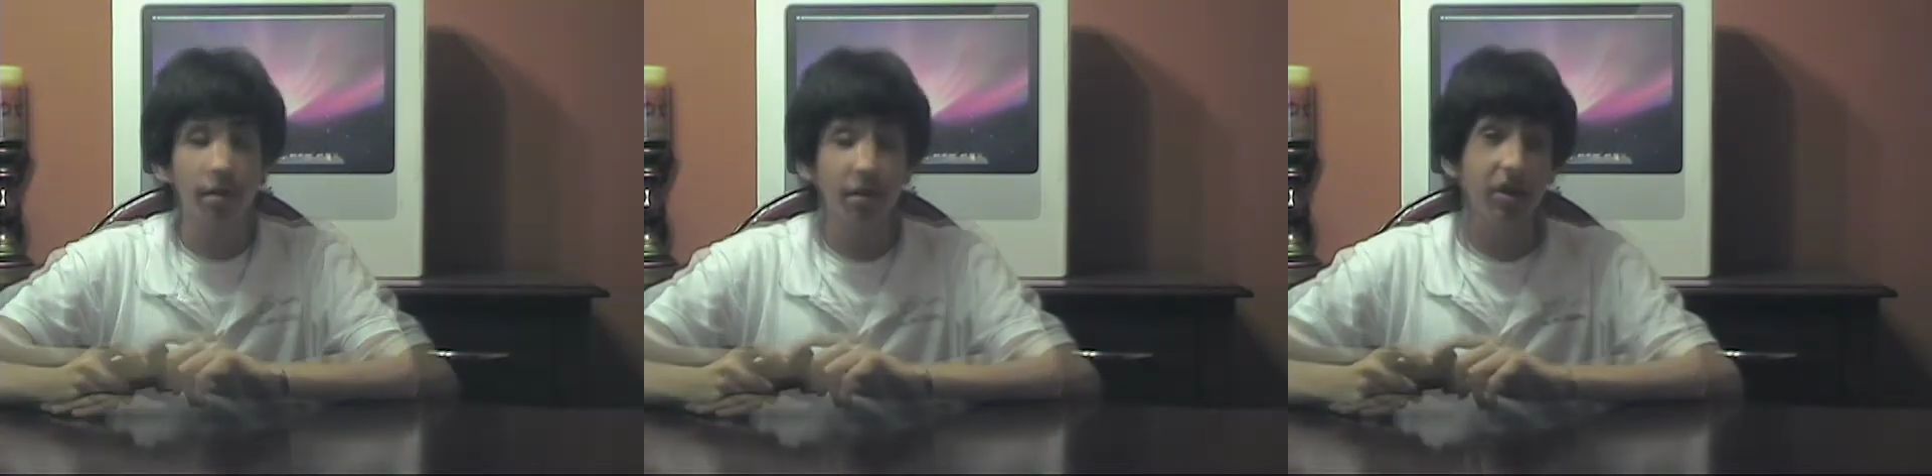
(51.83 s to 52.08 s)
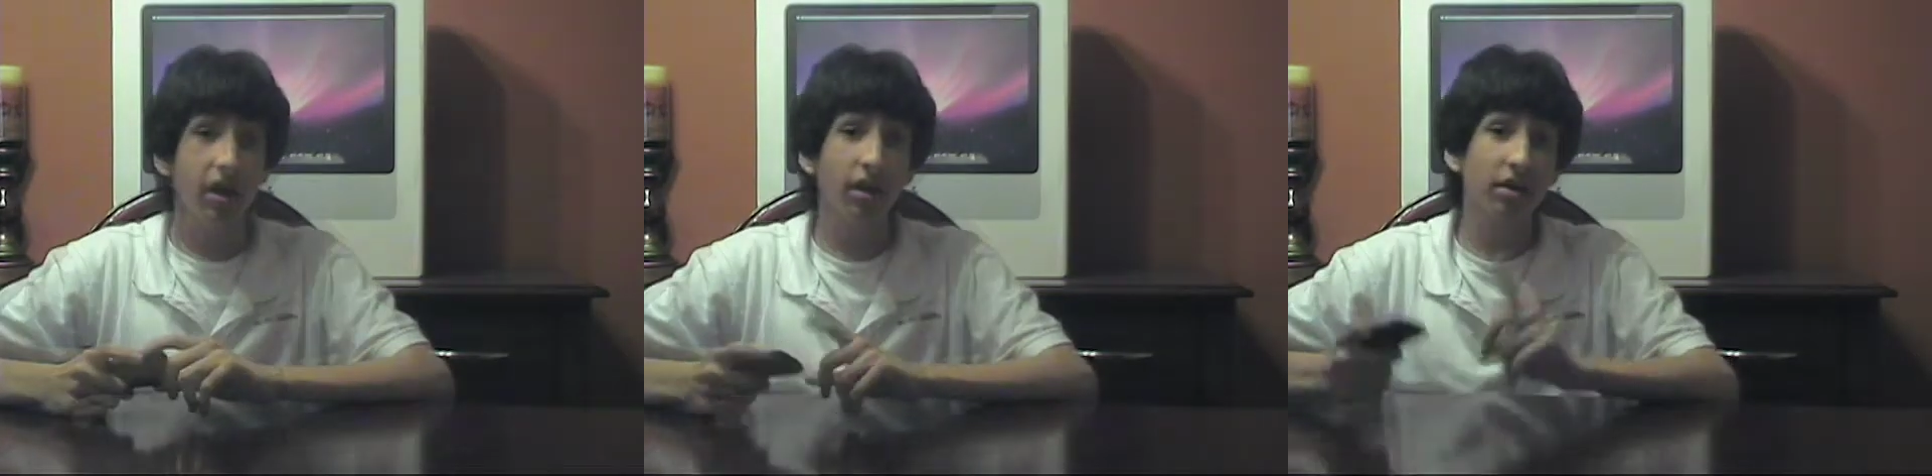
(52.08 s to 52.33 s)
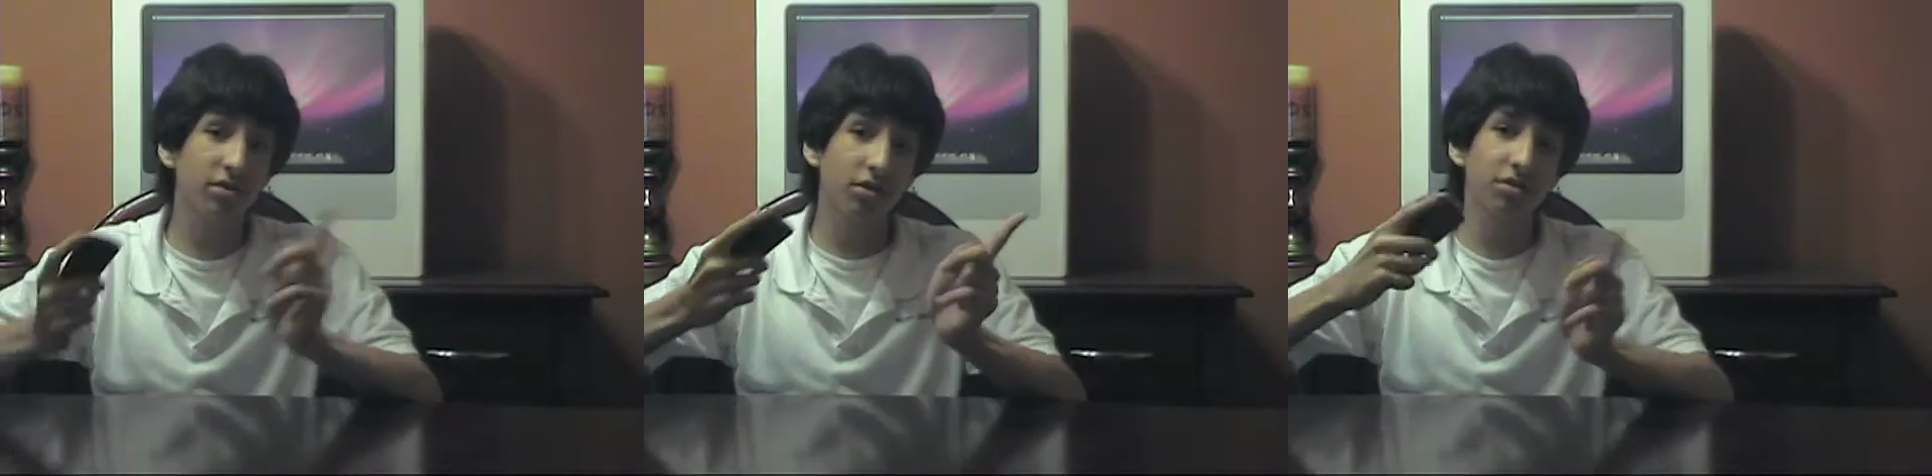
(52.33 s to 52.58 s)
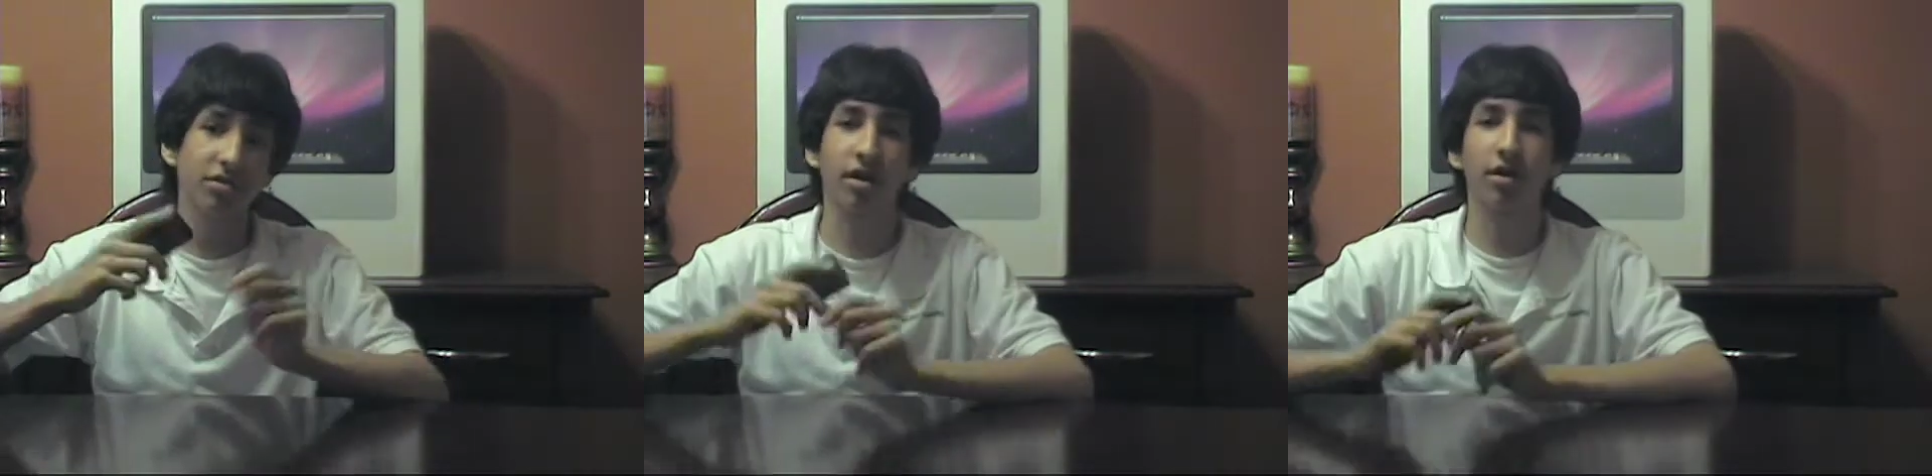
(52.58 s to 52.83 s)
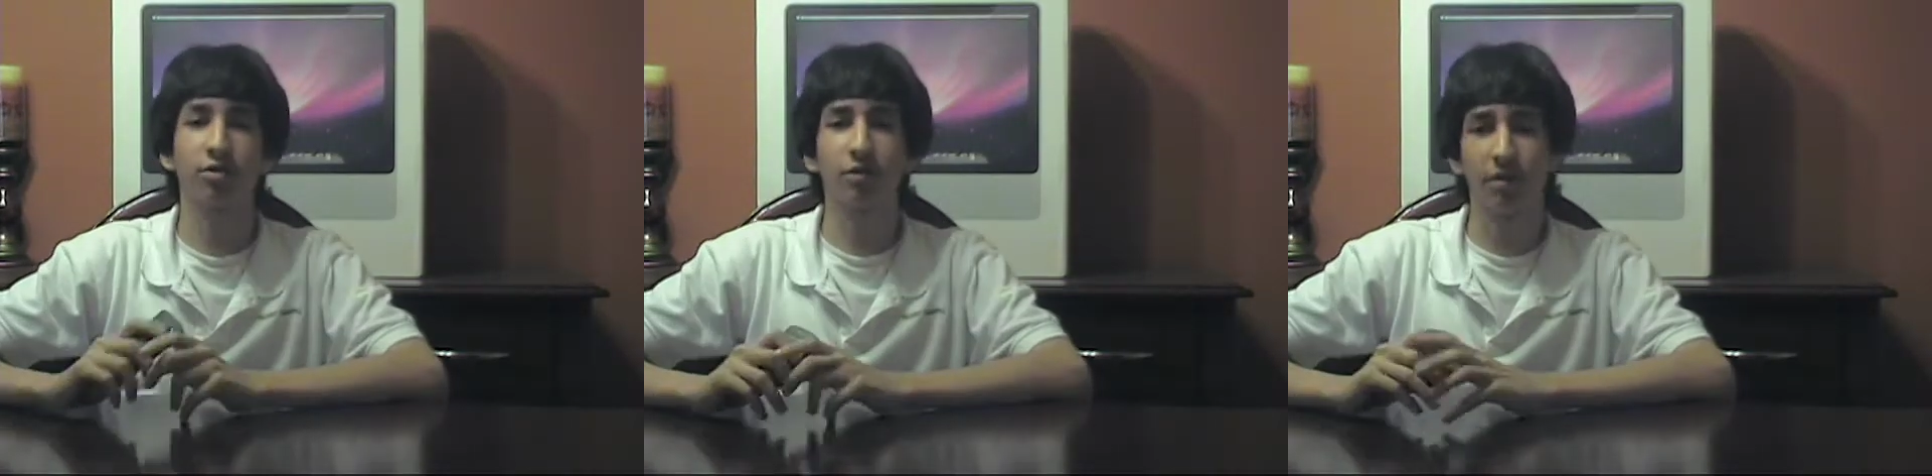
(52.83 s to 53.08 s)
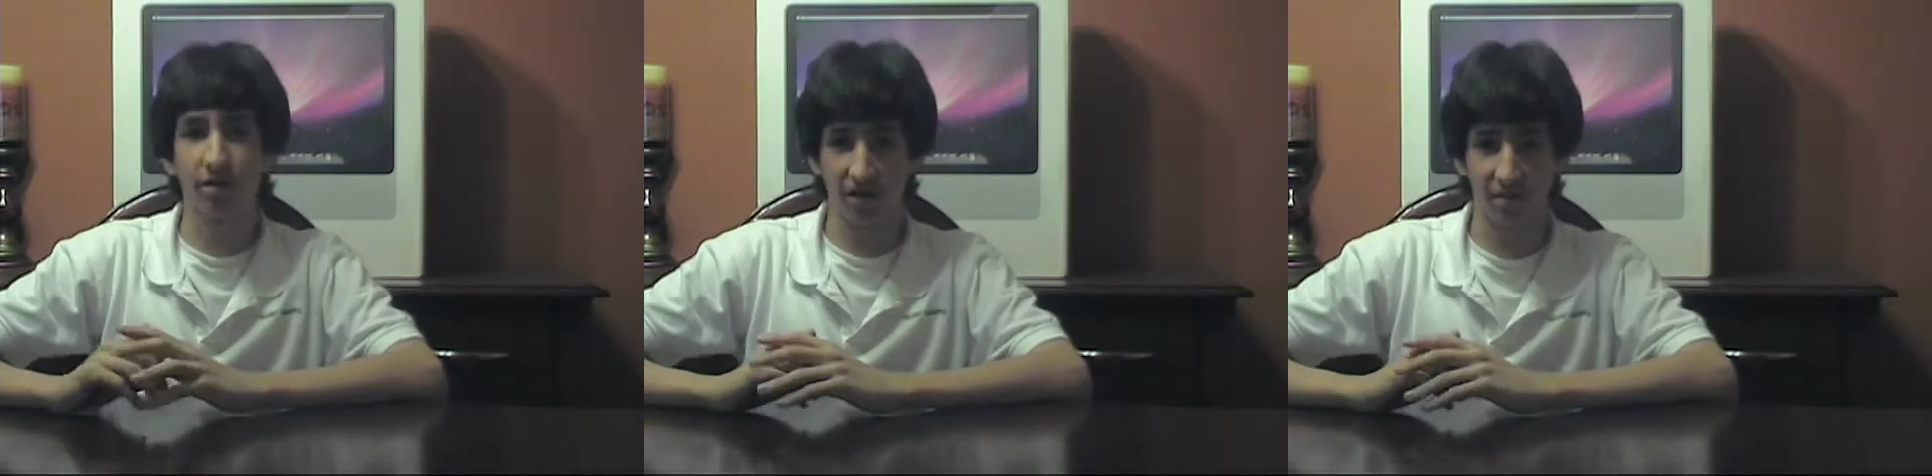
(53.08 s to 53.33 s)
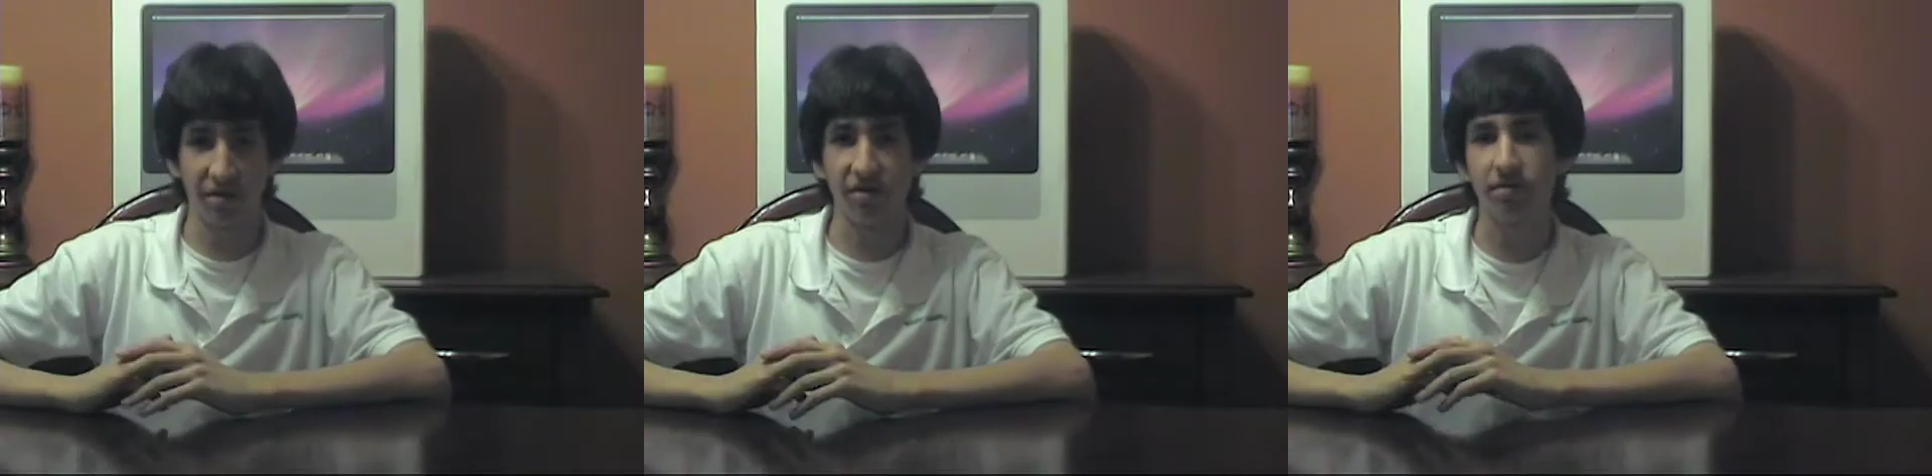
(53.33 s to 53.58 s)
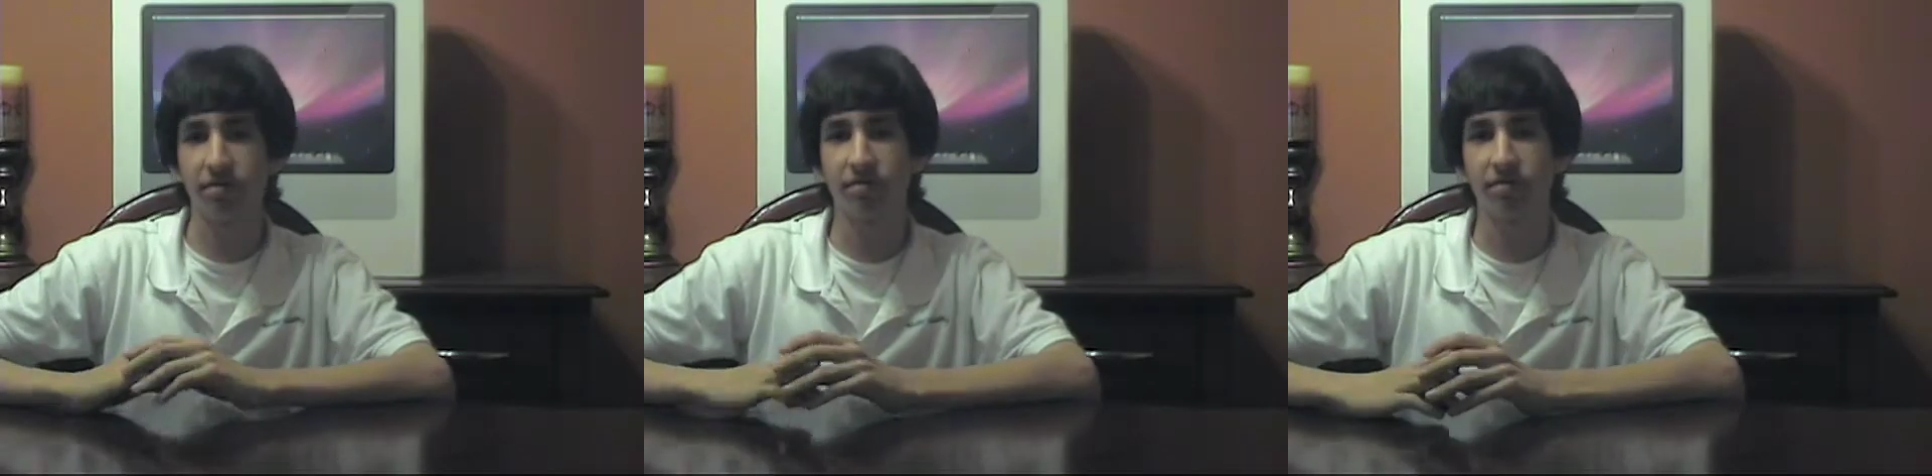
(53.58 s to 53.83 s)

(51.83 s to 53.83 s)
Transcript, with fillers: But now let's go on to Carlos Video Game News.